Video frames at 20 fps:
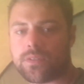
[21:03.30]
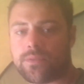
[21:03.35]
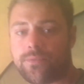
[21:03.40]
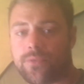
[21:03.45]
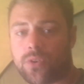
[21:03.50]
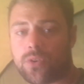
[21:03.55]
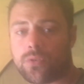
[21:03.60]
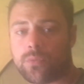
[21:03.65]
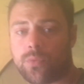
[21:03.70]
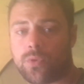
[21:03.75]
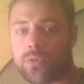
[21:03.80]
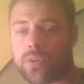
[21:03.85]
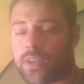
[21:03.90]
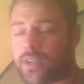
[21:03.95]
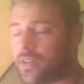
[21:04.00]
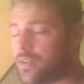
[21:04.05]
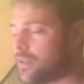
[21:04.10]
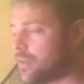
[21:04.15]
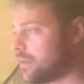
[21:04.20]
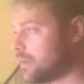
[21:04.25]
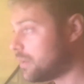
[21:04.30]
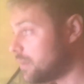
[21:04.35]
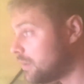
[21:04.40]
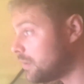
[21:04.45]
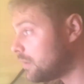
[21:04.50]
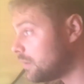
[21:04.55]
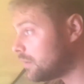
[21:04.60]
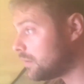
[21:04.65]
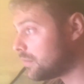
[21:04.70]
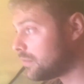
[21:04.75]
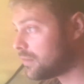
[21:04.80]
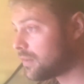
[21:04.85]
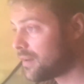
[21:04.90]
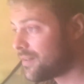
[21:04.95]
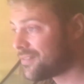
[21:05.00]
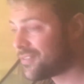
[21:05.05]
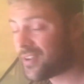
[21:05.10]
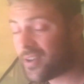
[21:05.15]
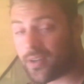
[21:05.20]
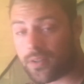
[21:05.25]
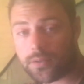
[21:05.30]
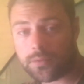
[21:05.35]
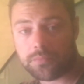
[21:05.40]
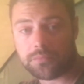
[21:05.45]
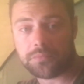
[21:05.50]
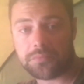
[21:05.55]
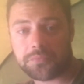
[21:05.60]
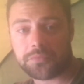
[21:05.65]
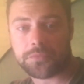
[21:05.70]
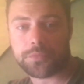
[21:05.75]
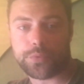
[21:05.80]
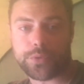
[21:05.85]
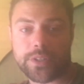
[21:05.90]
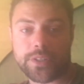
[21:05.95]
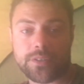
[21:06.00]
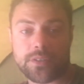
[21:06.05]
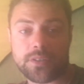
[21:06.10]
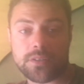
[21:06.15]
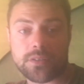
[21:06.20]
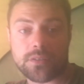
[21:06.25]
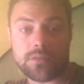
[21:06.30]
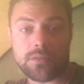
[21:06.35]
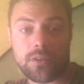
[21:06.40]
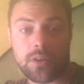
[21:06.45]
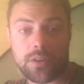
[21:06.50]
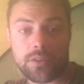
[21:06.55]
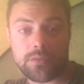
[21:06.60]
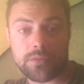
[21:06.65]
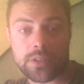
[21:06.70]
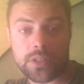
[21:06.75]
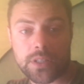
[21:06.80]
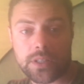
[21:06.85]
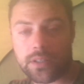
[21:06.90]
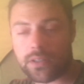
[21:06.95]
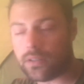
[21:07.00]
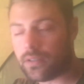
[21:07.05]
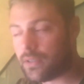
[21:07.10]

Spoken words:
final morning of a pretty decent night, really.